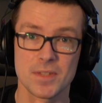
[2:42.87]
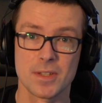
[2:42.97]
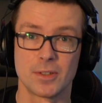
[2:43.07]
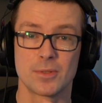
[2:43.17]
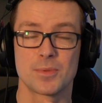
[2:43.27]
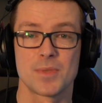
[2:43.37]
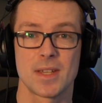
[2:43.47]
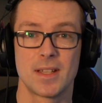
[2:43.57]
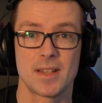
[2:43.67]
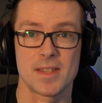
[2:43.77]
so
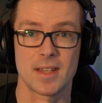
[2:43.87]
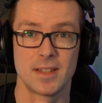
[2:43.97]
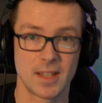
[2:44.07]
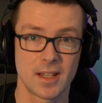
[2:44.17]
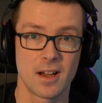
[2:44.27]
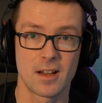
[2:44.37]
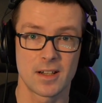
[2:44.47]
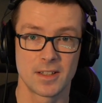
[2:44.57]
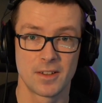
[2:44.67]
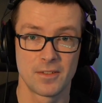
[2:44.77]
send the
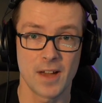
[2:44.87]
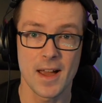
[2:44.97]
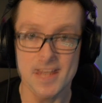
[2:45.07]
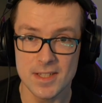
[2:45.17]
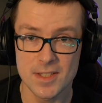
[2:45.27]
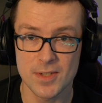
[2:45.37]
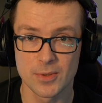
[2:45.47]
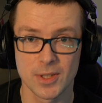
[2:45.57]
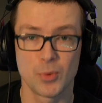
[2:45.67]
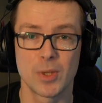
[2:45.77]
card fast so
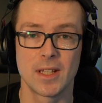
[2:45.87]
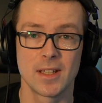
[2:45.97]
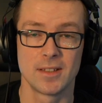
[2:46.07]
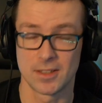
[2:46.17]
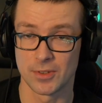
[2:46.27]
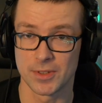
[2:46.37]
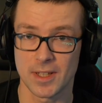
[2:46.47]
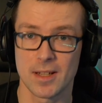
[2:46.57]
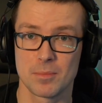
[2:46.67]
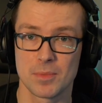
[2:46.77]
that we get it on
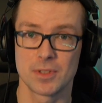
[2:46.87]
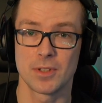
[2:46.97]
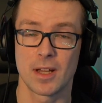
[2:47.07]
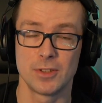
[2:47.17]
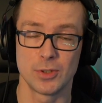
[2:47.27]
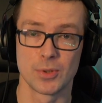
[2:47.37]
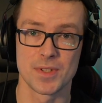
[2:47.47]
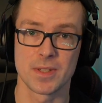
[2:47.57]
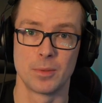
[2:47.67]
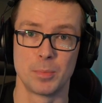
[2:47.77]
time and you'll
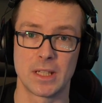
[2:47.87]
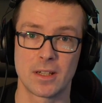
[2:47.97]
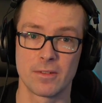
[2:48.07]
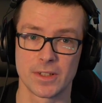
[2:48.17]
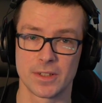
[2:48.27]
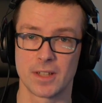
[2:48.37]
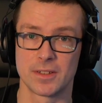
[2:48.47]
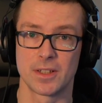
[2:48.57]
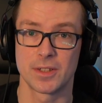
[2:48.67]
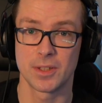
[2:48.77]
still be covered
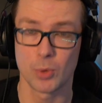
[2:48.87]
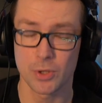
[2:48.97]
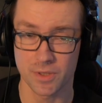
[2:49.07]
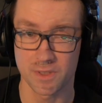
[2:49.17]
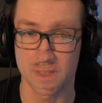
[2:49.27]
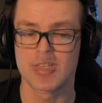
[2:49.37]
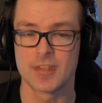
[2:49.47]
under the warranty.